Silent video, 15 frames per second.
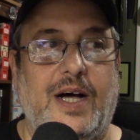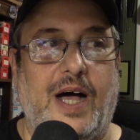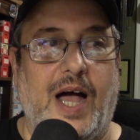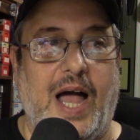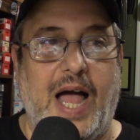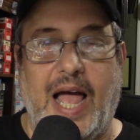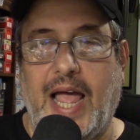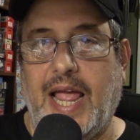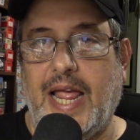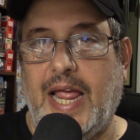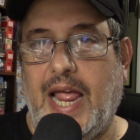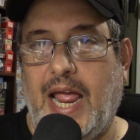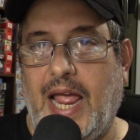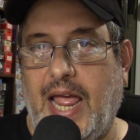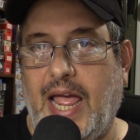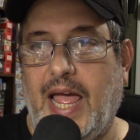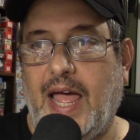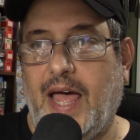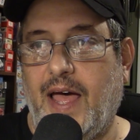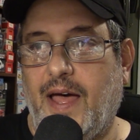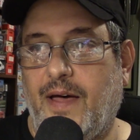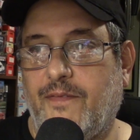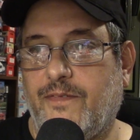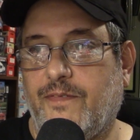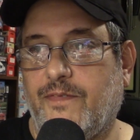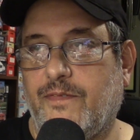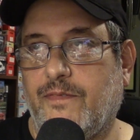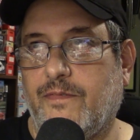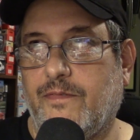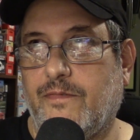I
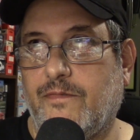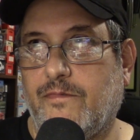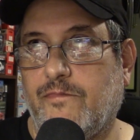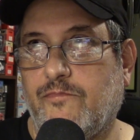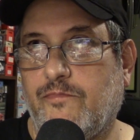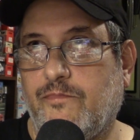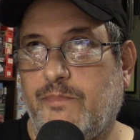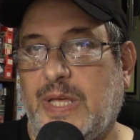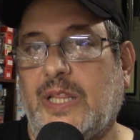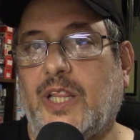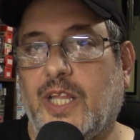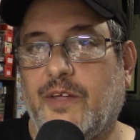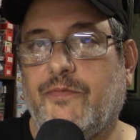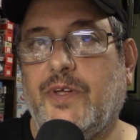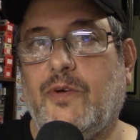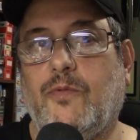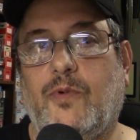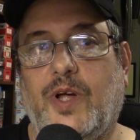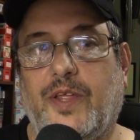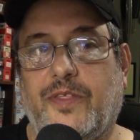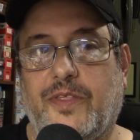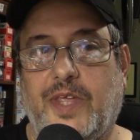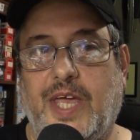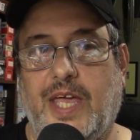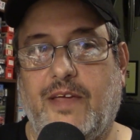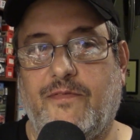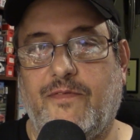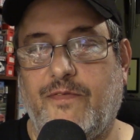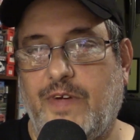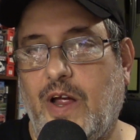have been living with a
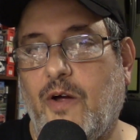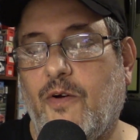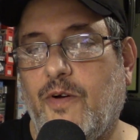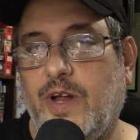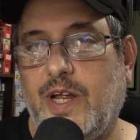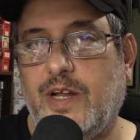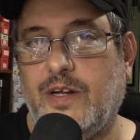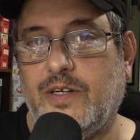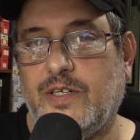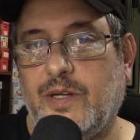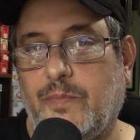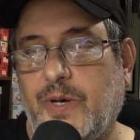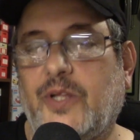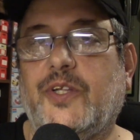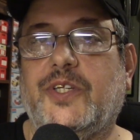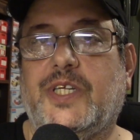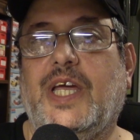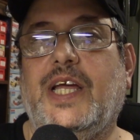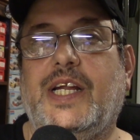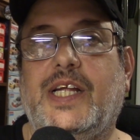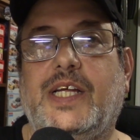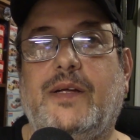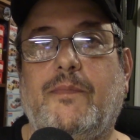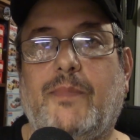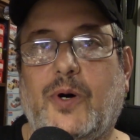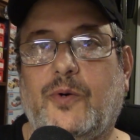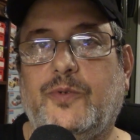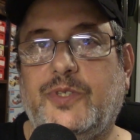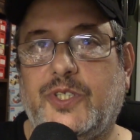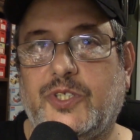very debilitating
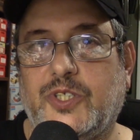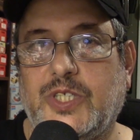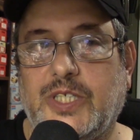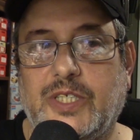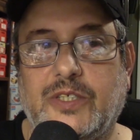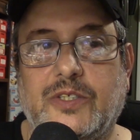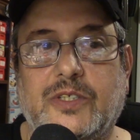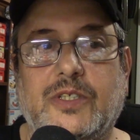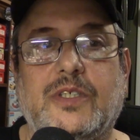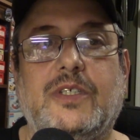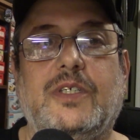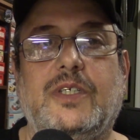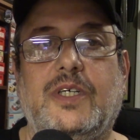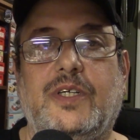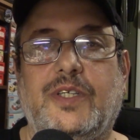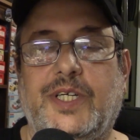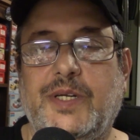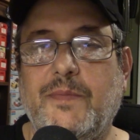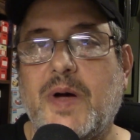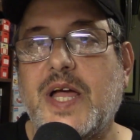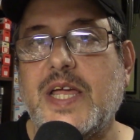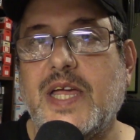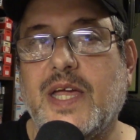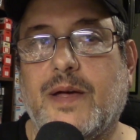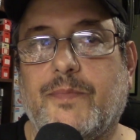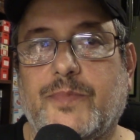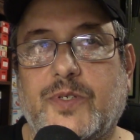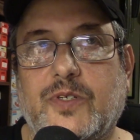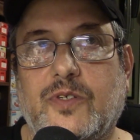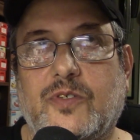bone disease in my
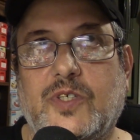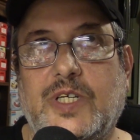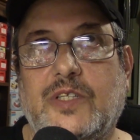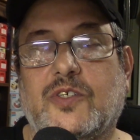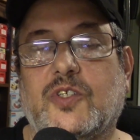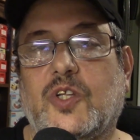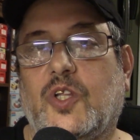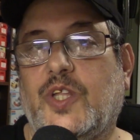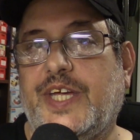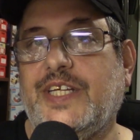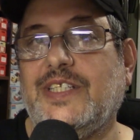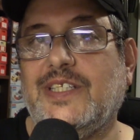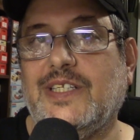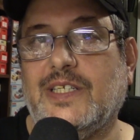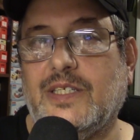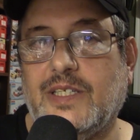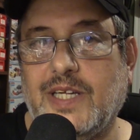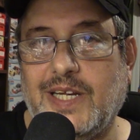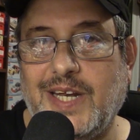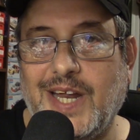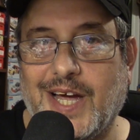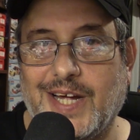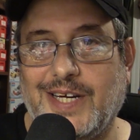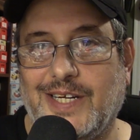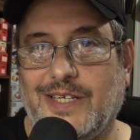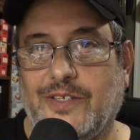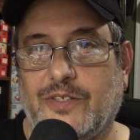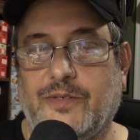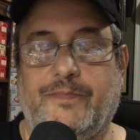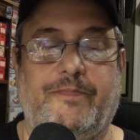hips since the late
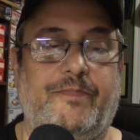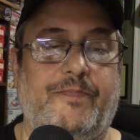90s.